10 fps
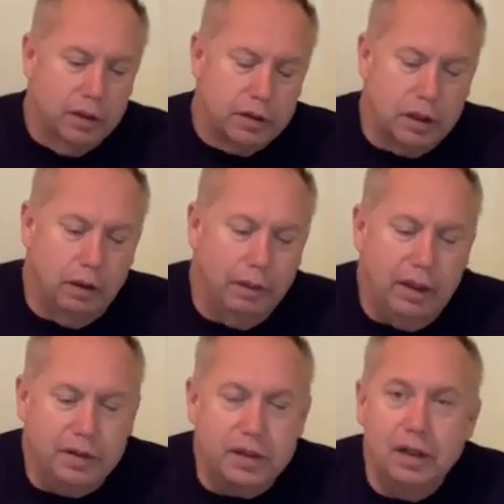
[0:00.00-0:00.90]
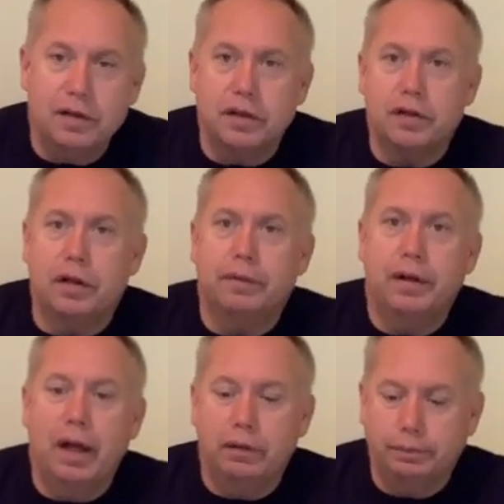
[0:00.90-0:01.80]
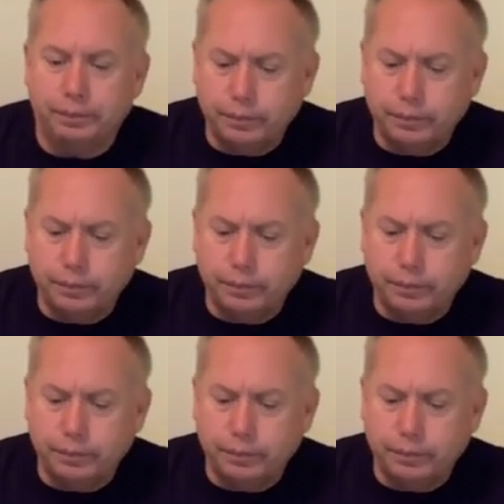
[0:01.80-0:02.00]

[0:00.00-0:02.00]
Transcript: So he sends his servant out.